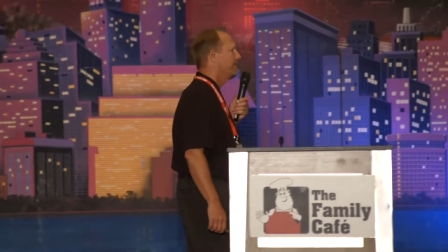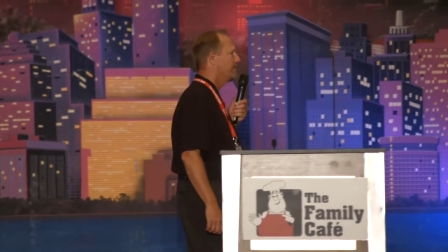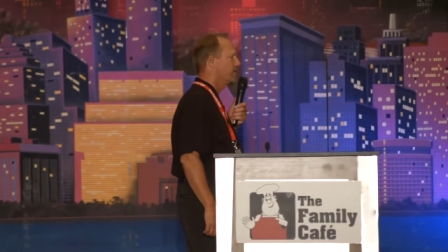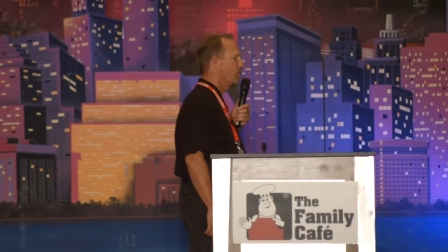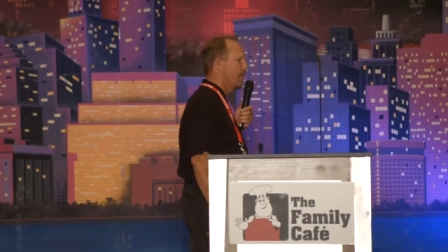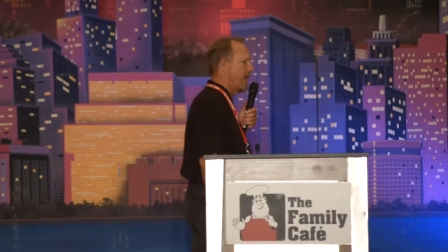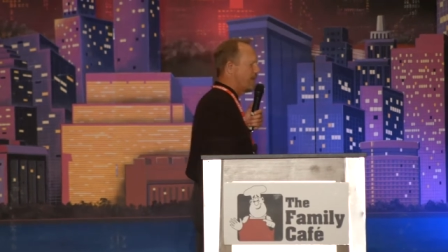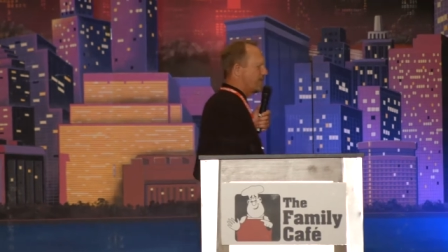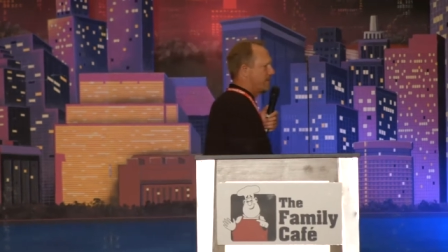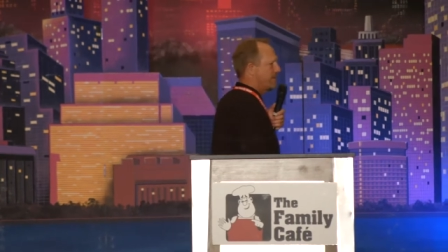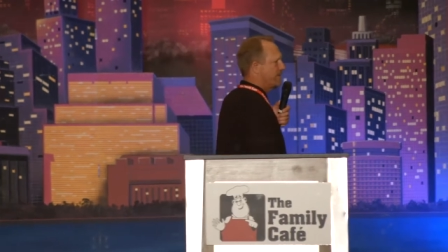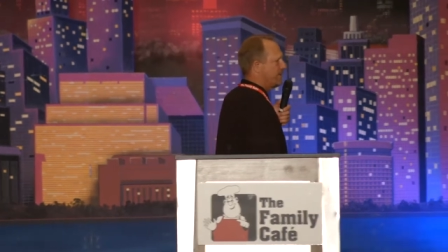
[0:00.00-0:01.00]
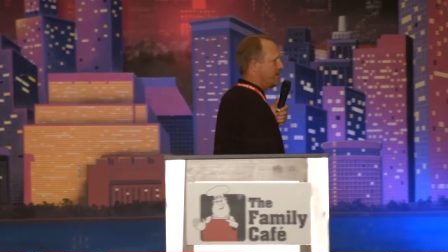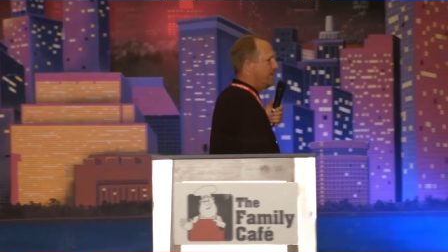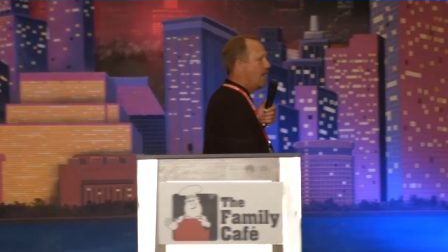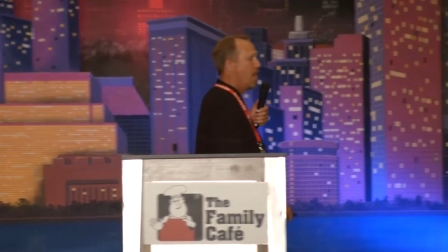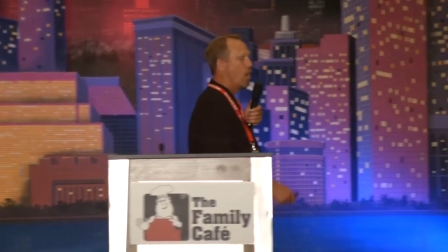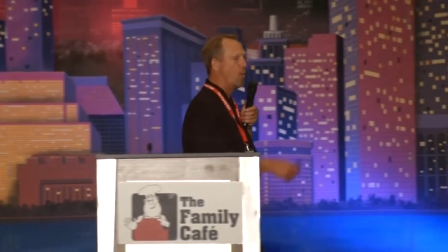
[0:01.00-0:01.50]
So,
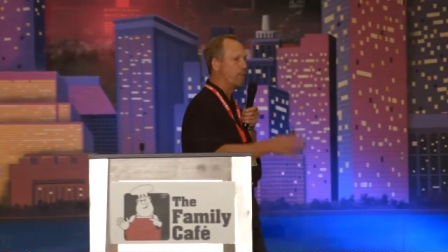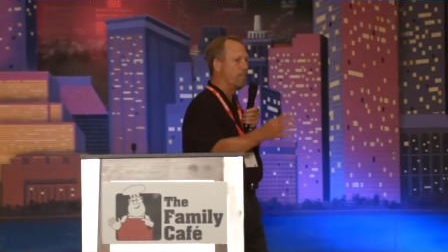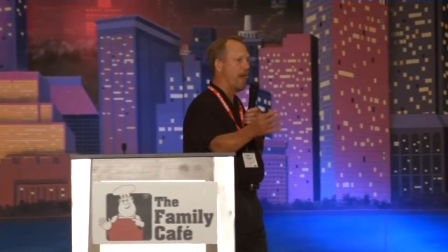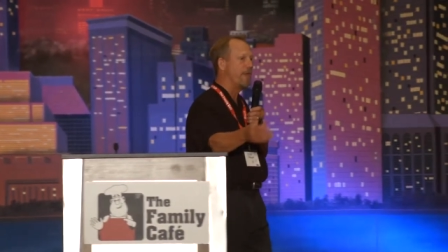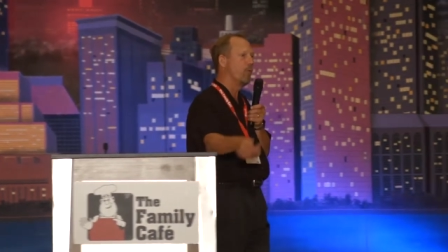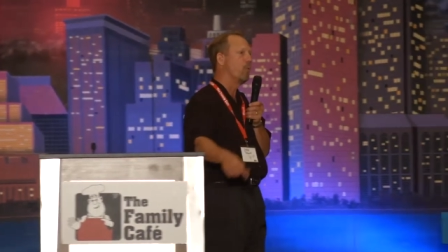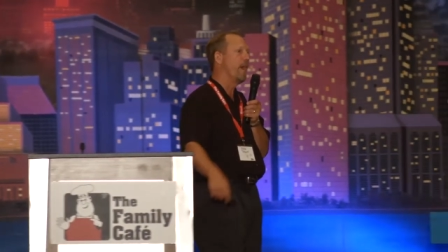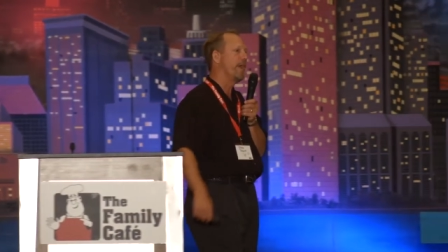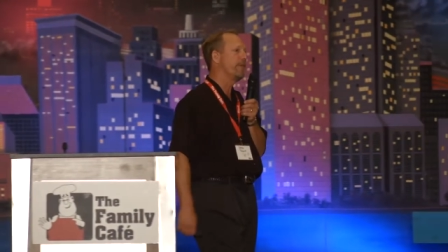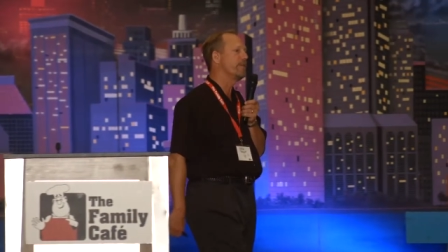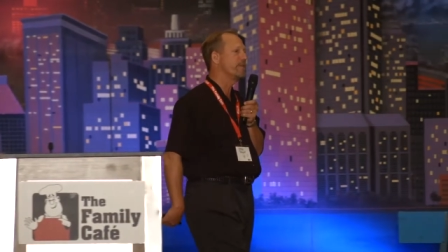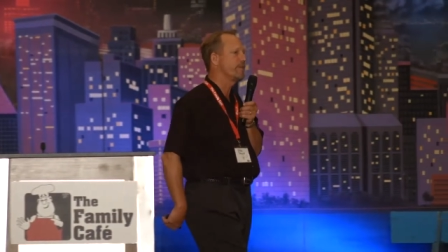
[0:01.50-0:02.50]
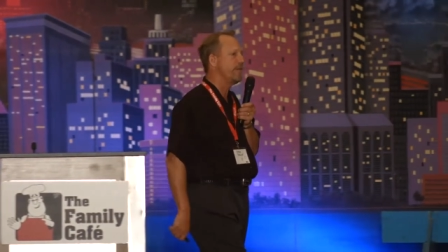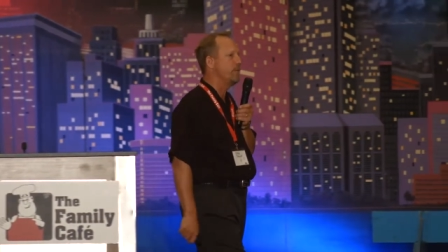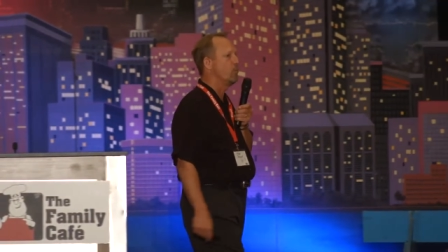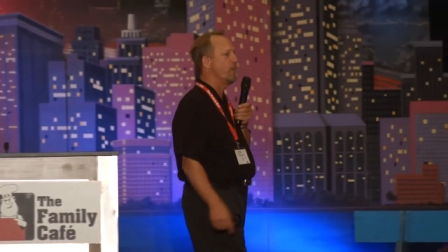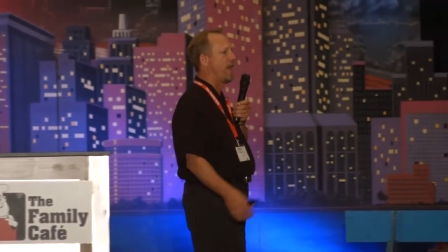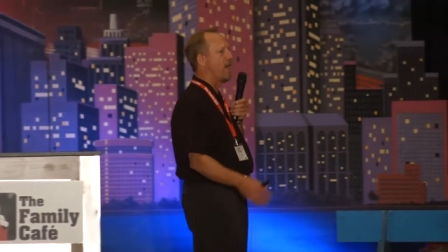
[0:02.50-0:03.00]
yes. Oh, and by the way, the
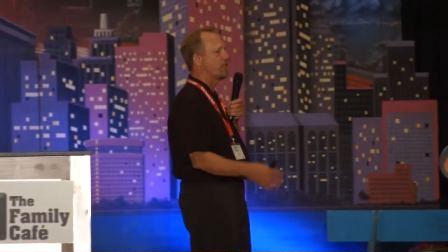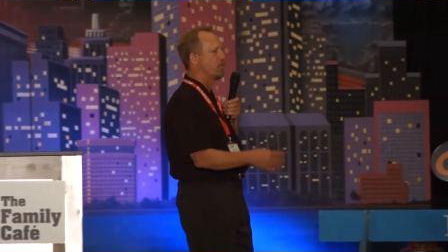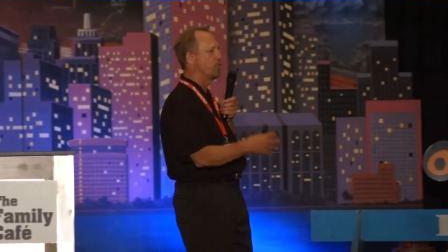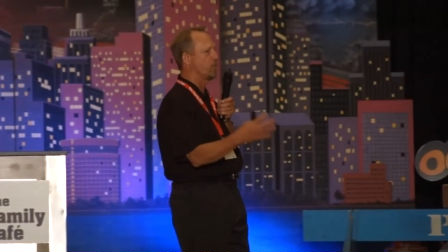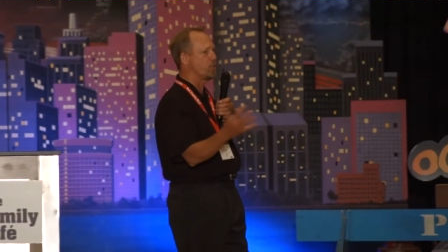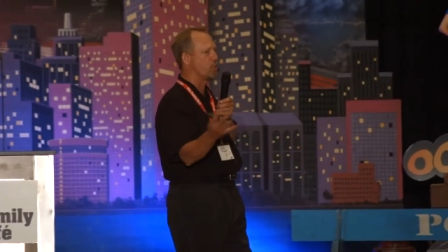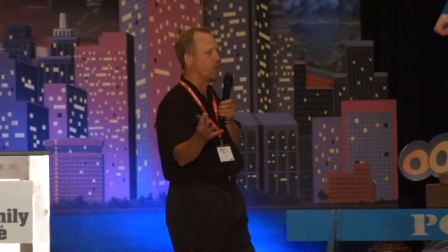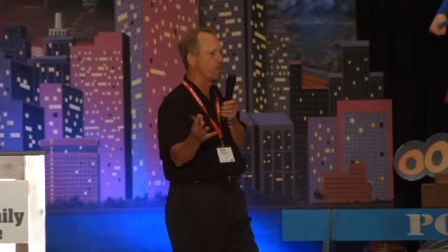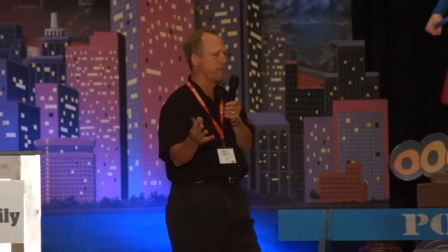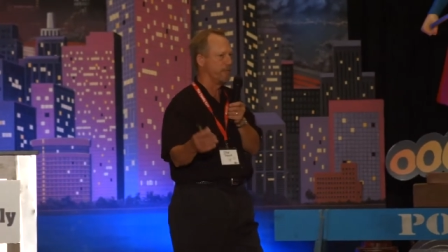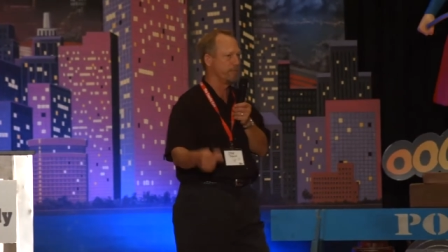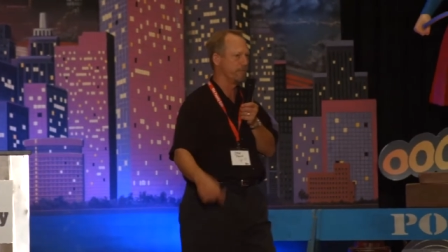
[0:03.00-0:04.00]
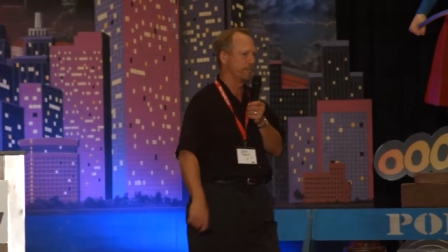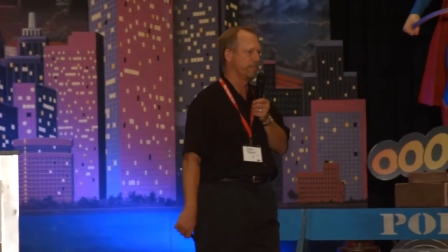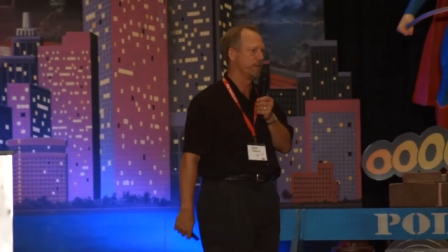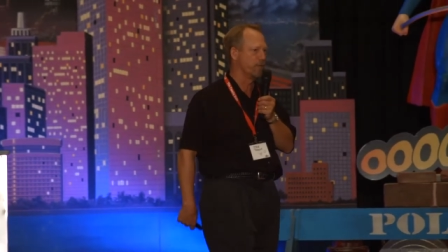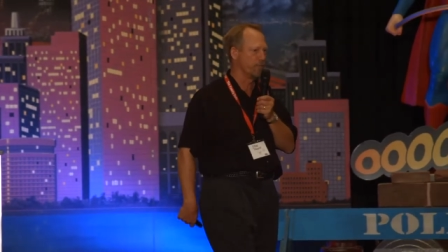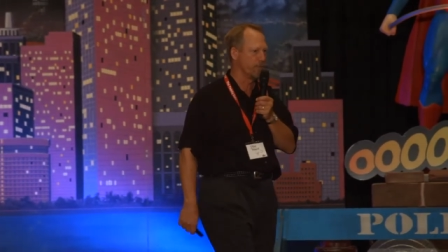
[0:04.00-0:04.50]
team went out to a tournament
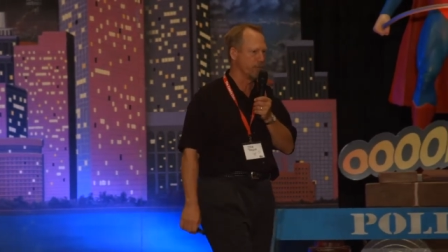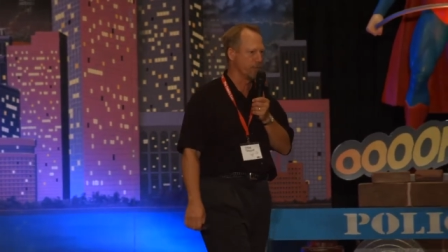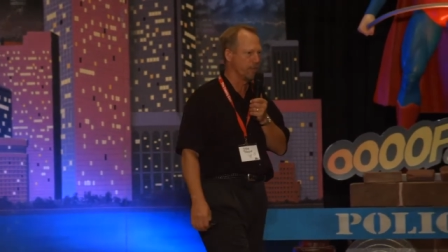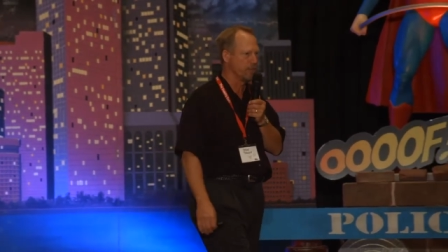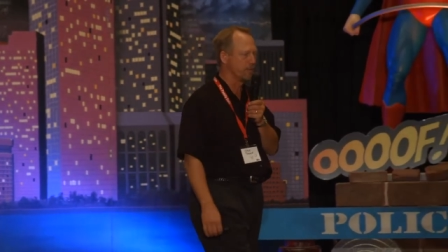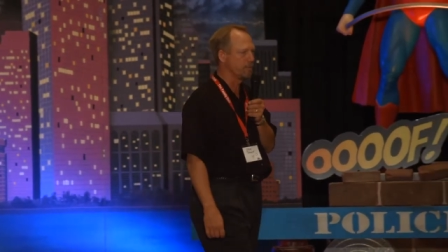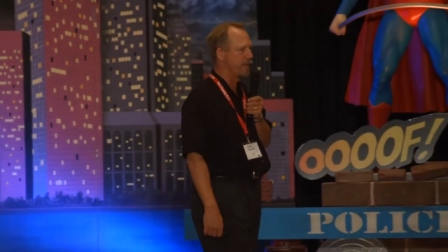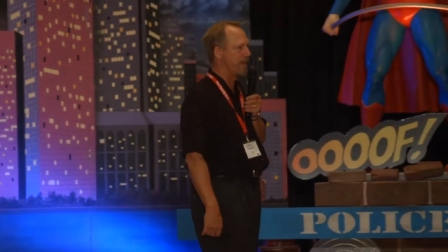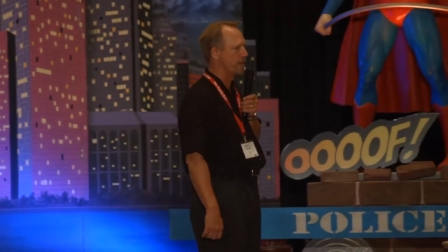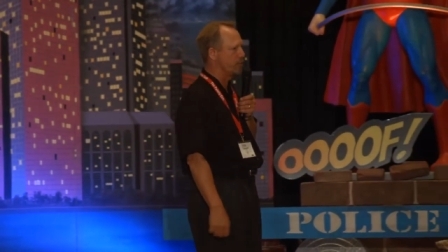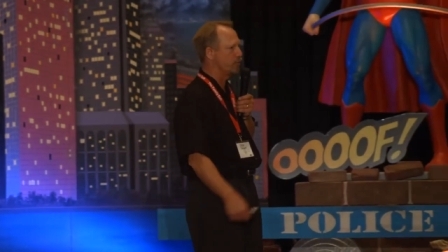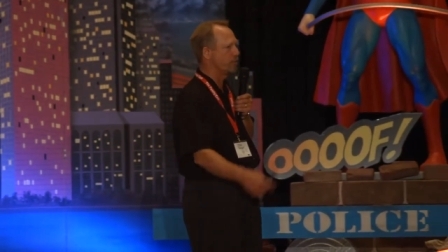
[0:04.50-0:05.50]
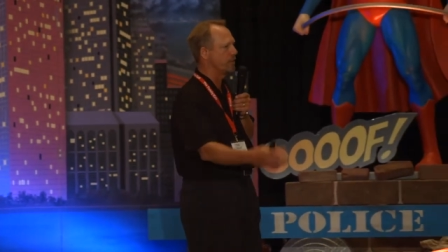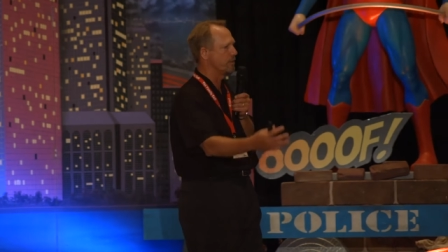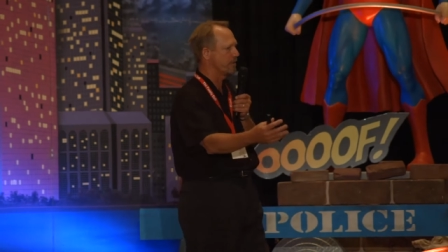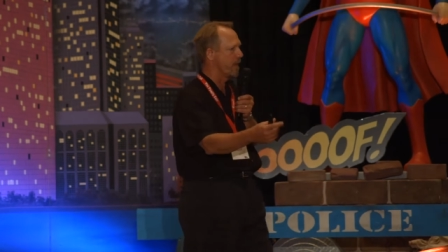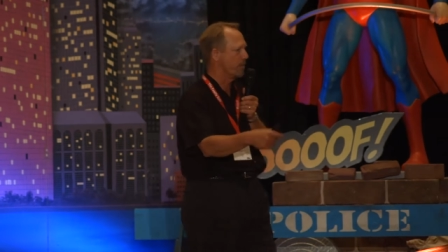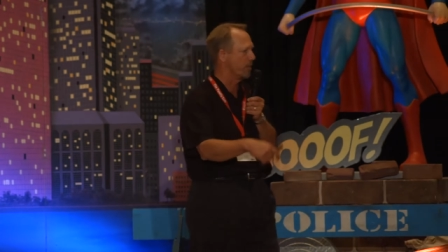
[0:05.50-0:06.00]
in her first year as manager in the
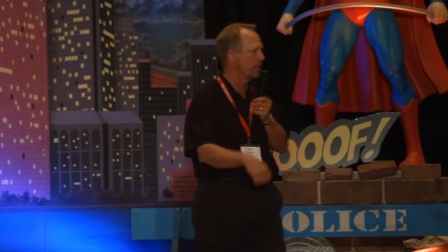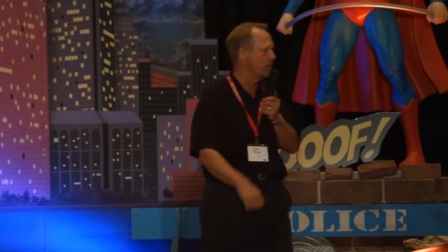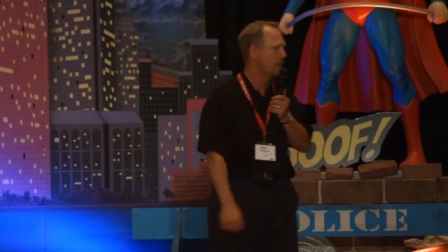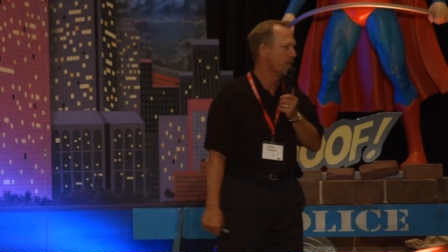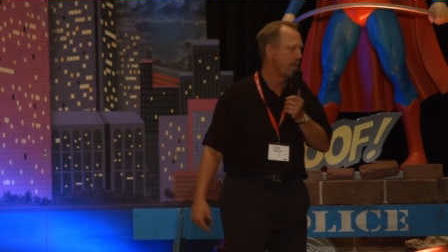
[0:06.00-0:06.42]
summer,